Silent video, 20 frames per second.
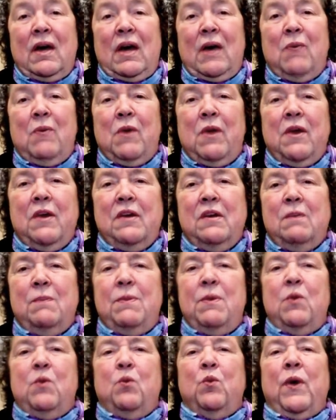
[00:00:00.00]
I wanted it to
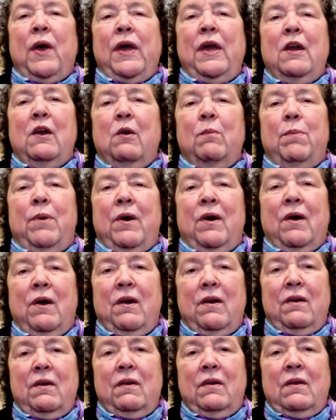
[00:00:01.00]
be a regular
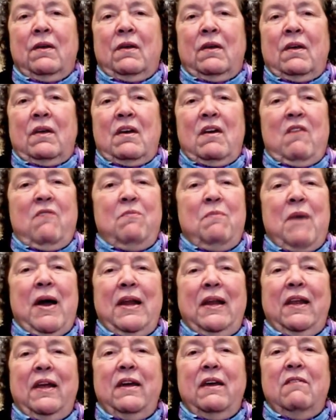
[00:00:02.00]
part of
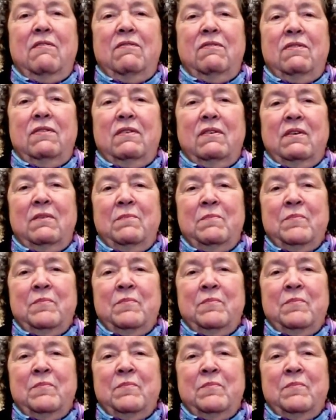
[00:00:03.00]
my life,